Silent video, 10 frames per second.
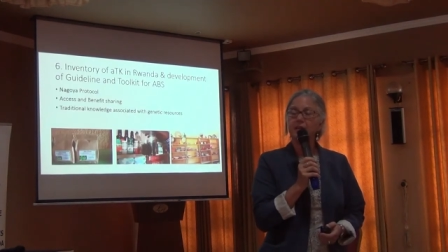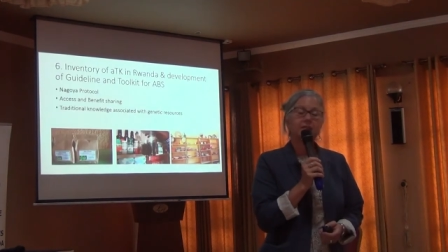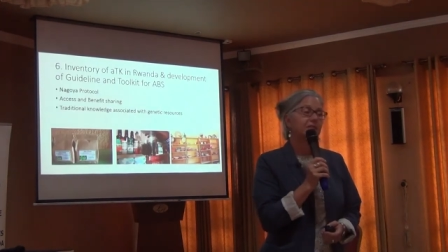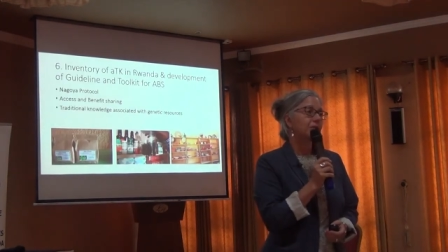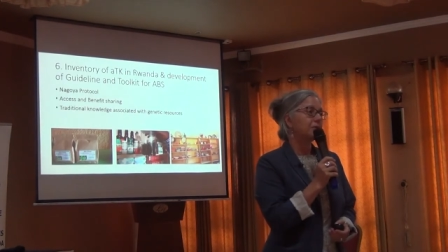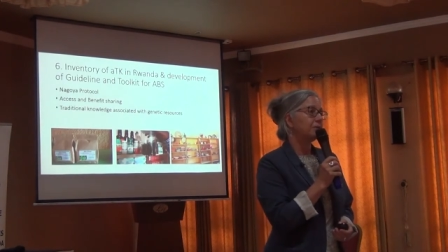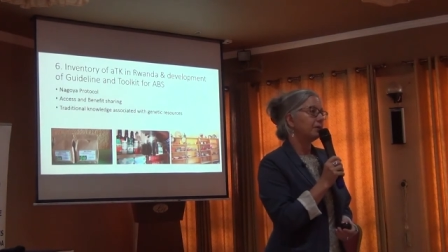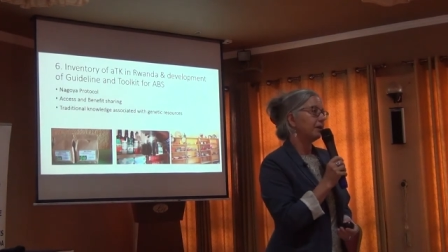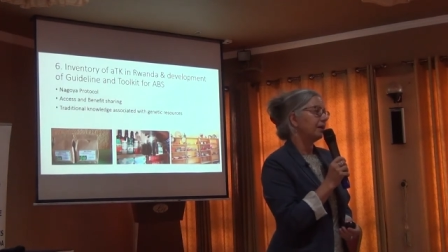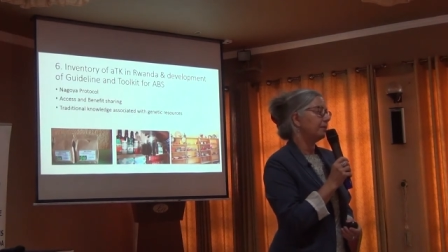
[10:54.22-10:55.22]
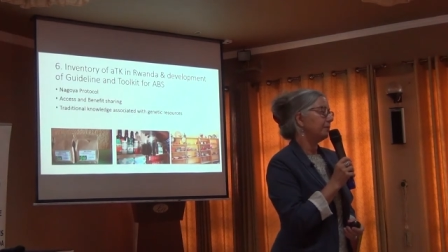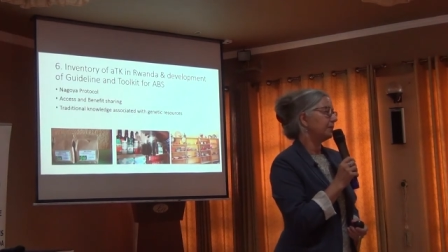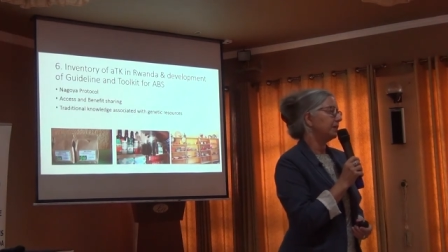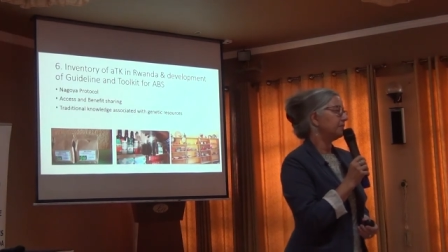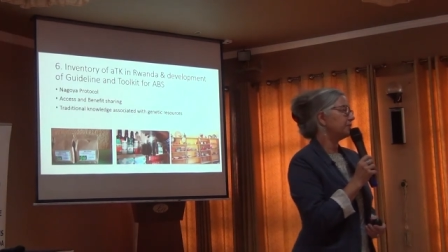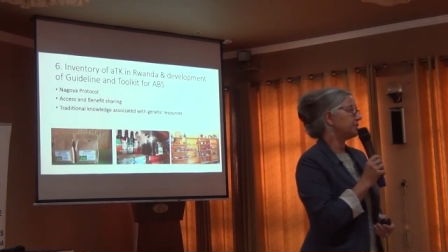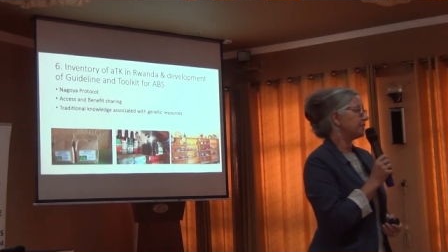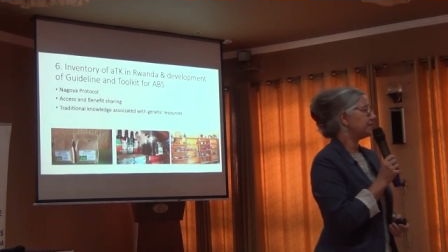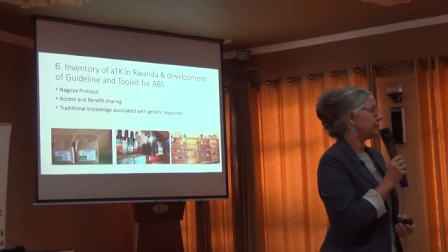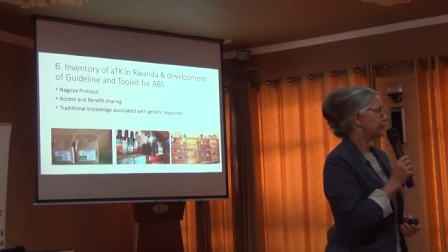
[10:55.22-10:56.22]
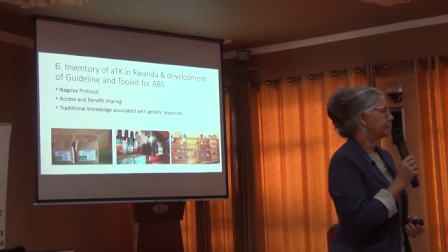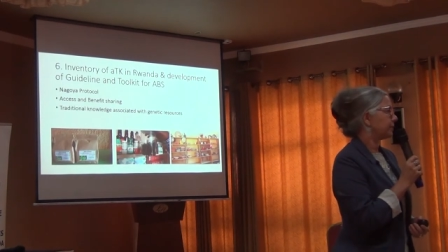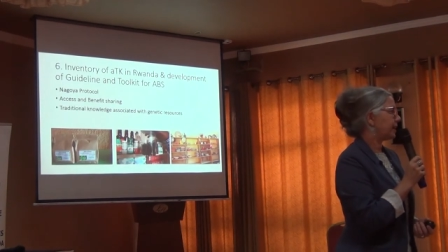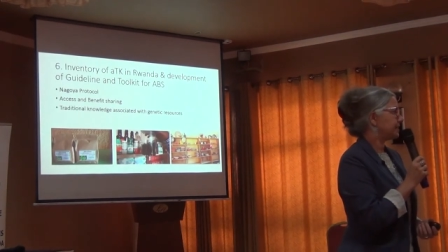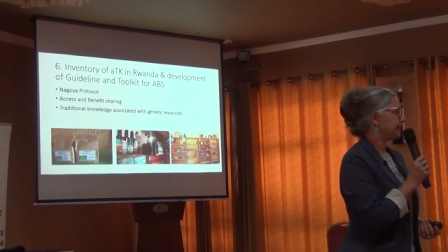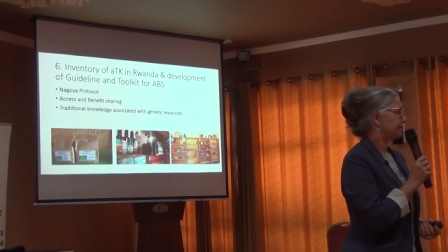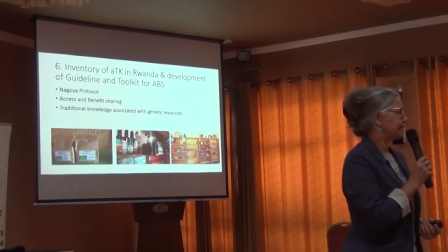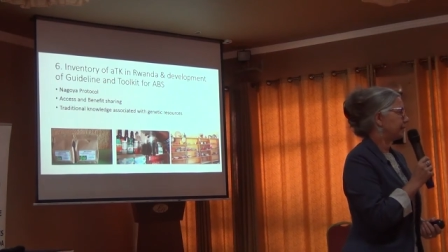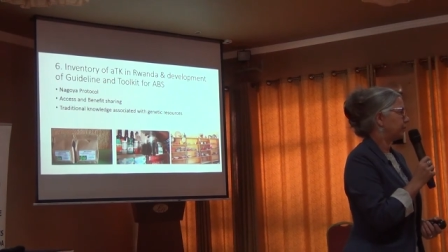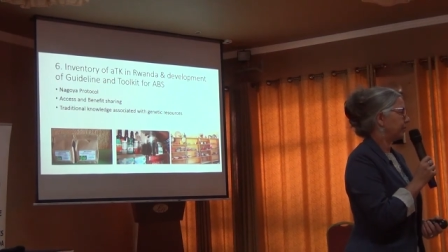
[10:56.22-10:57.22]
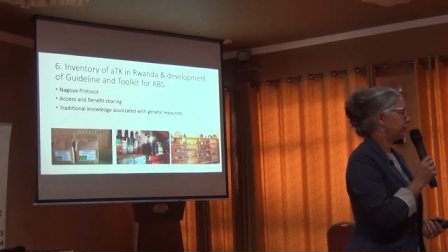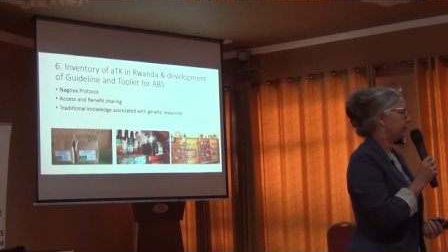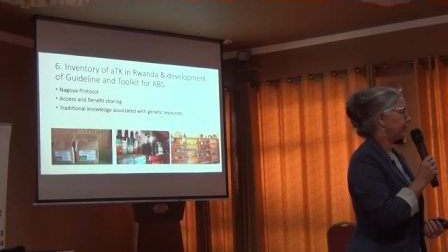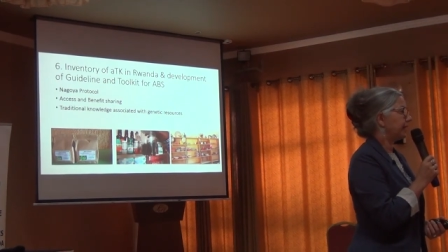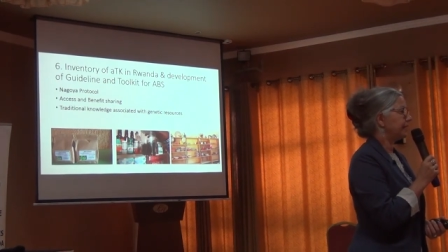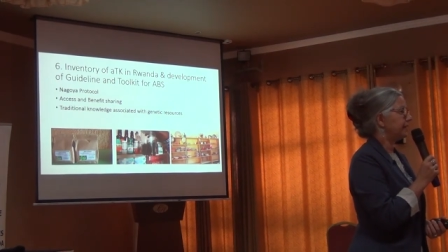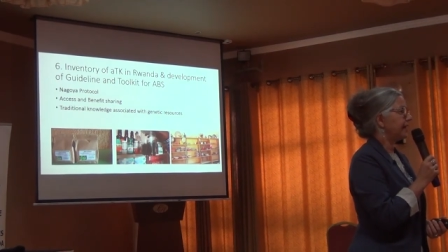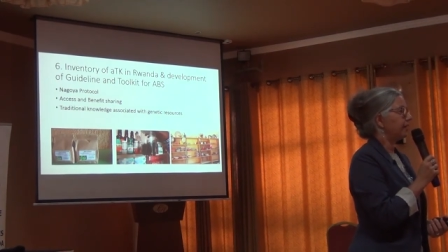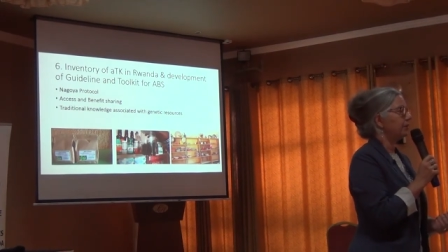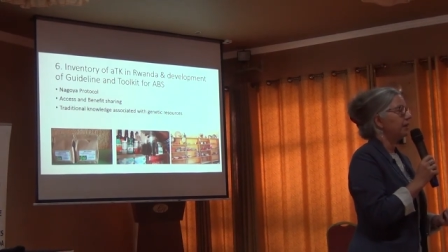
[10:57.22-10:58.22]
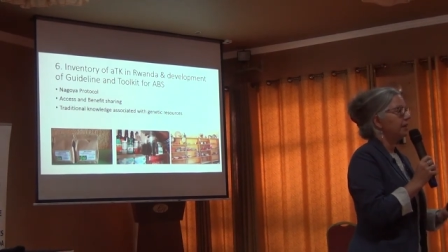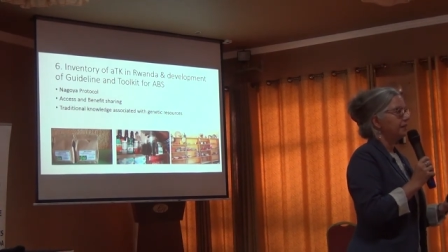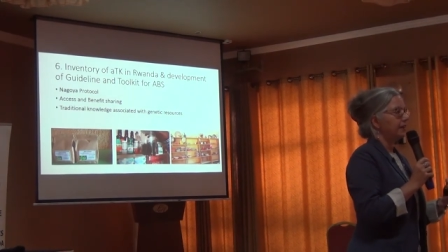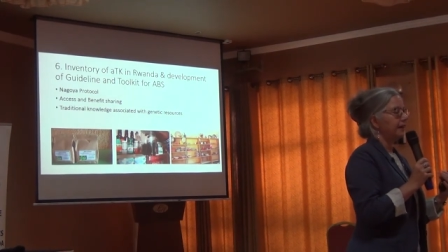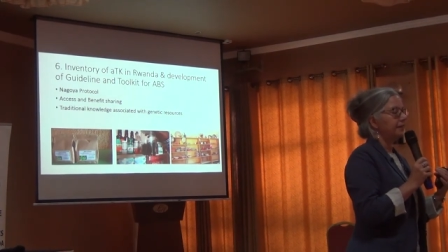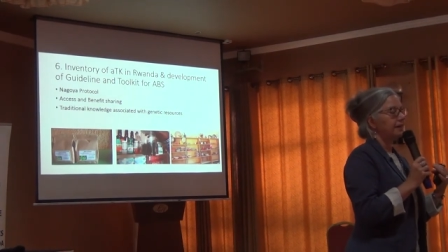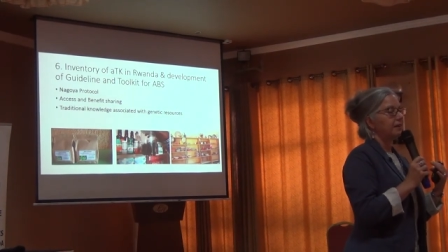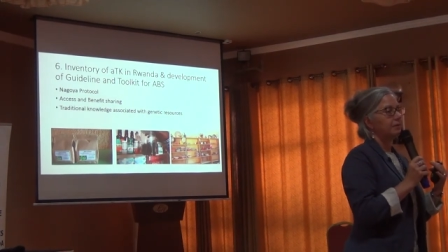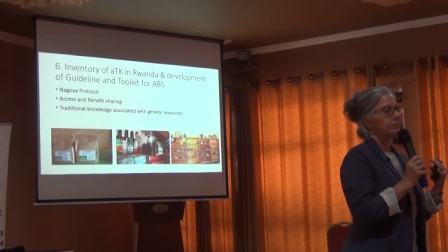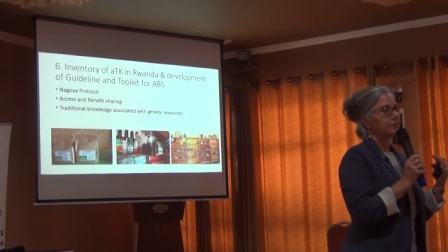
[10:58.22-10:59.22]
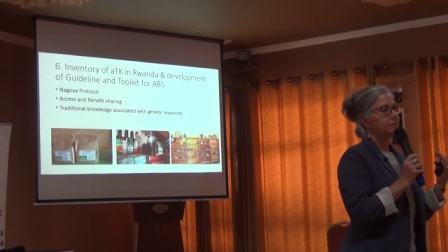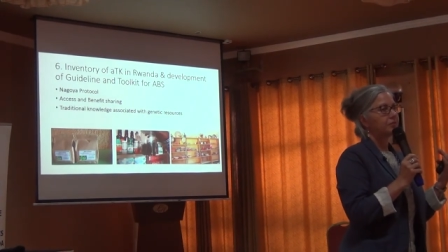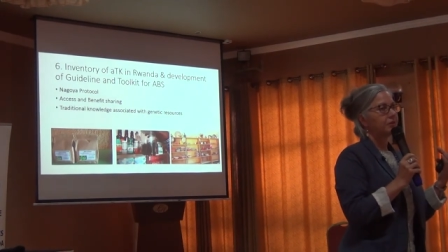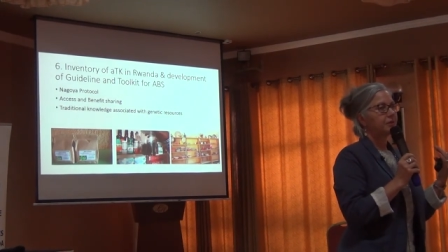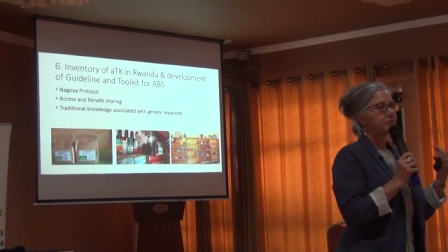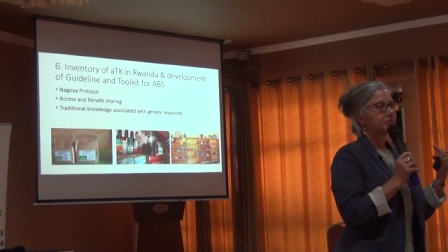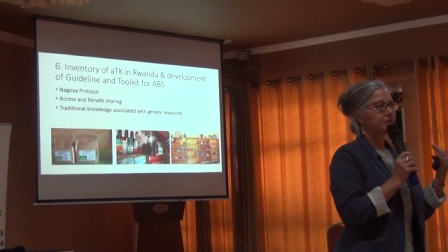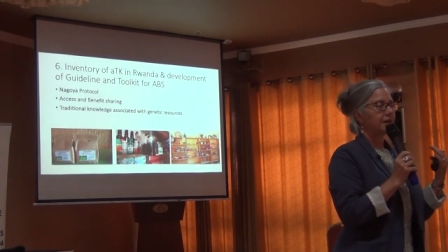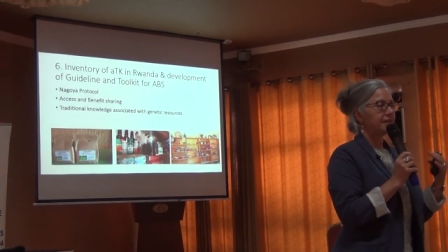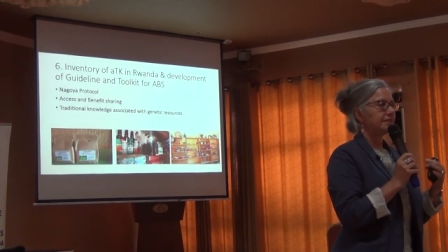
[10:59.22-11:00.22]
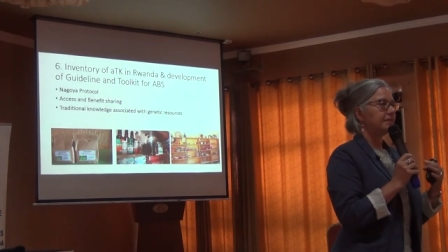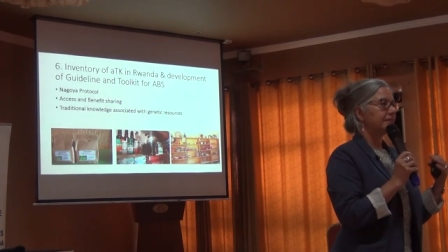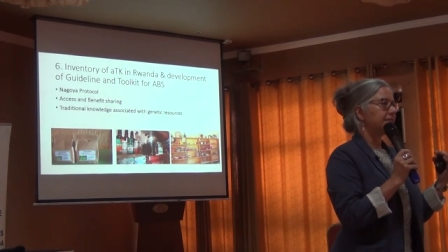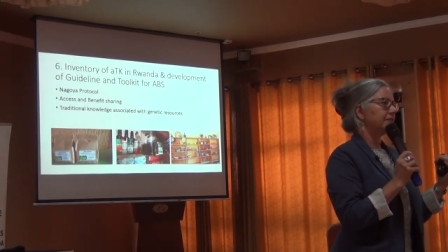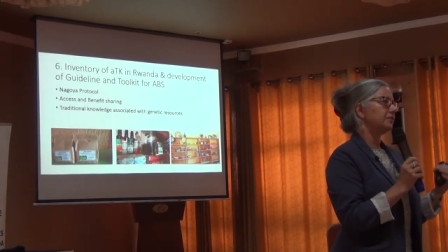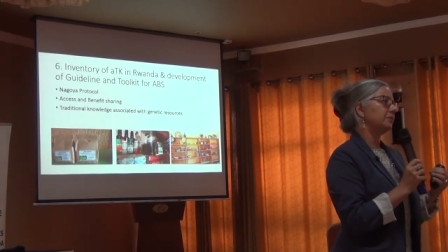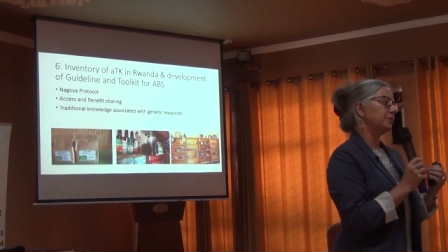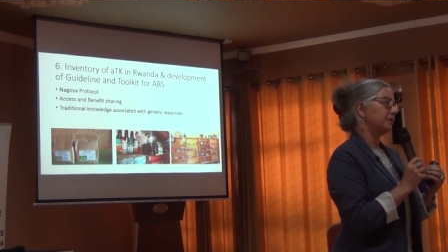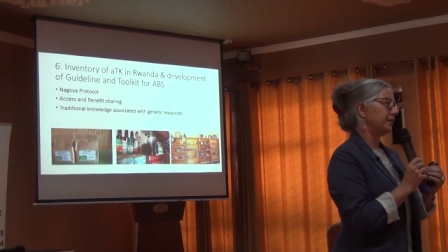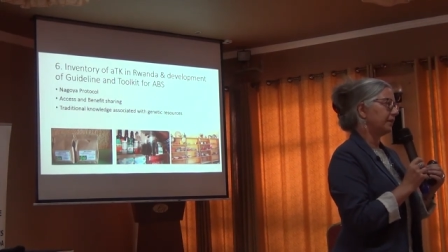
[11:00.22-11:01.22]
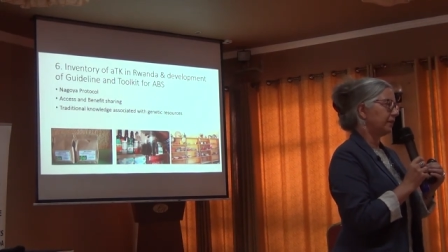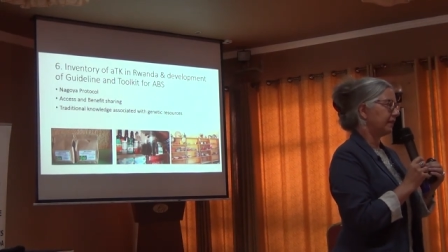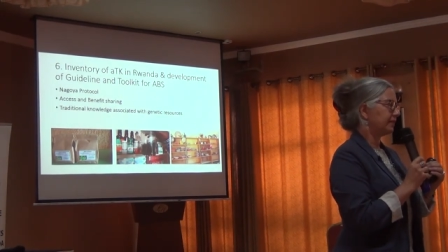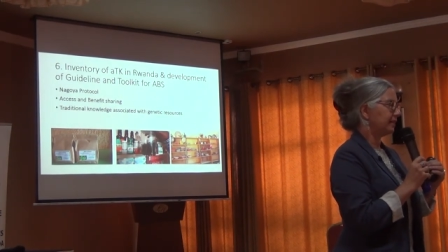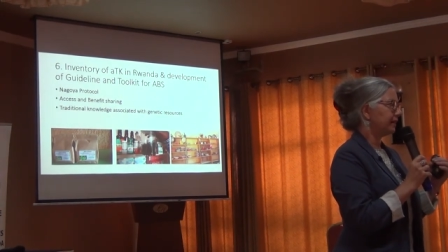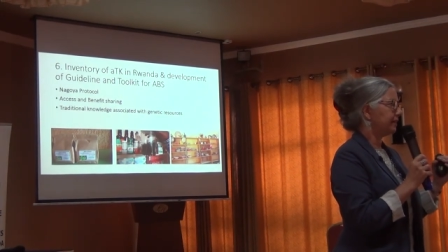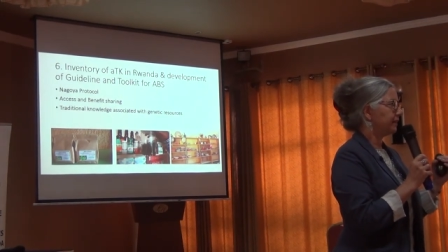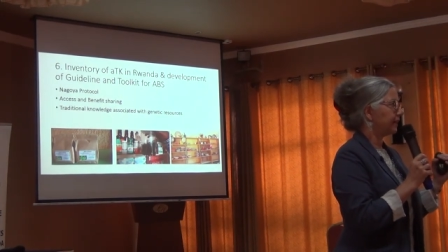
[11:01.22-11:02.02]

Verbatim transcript: So um, these are just some of the projects that we are working on now that um, for, for us in the center, we're excited